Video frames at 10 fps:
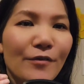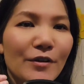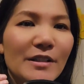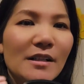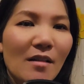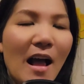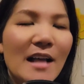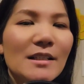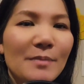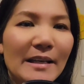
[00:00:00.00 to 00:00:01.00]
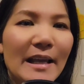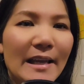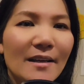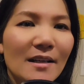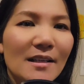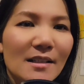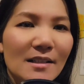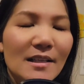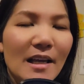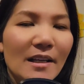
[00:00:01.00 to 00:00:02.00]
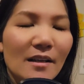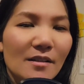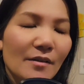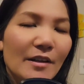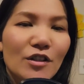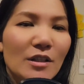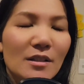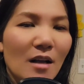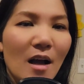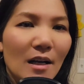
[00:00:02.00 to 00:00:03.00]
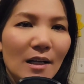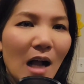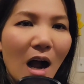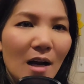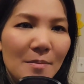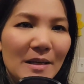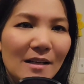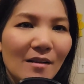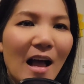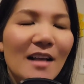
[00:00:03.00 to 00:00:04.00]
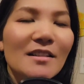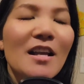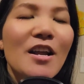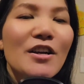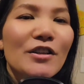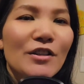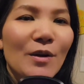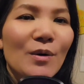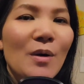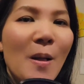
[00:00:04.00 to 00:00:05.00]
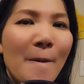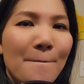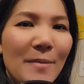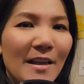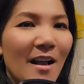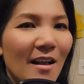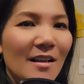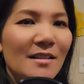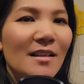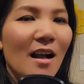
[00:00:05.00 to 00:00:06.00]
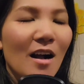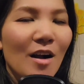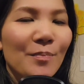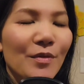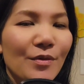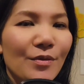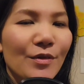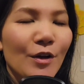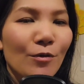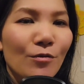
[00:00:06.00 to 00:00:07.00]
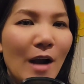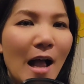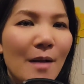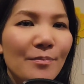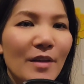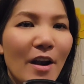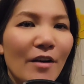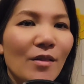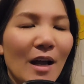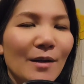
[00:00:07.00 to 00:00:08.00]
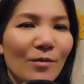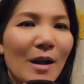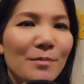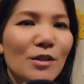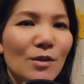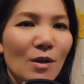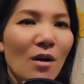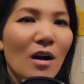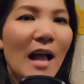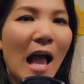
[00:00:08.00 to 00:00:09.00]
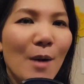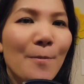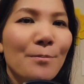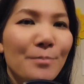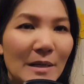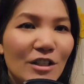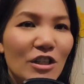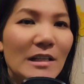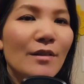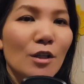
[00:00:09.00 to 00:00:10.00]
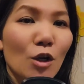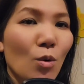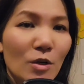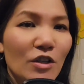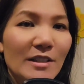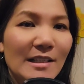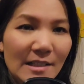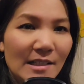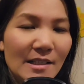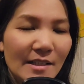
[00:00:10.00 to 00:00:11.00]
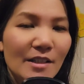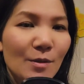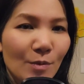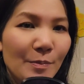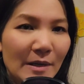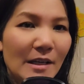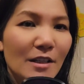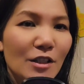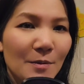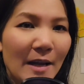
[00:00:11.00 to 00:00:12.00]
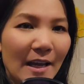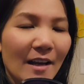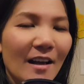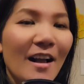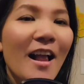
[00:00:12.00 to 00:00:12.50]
first class, but Anna is getting, like, she got economy class. So because um, the rep, the airline rep, saw how bitchy the gorgeous assistants were being to Anna,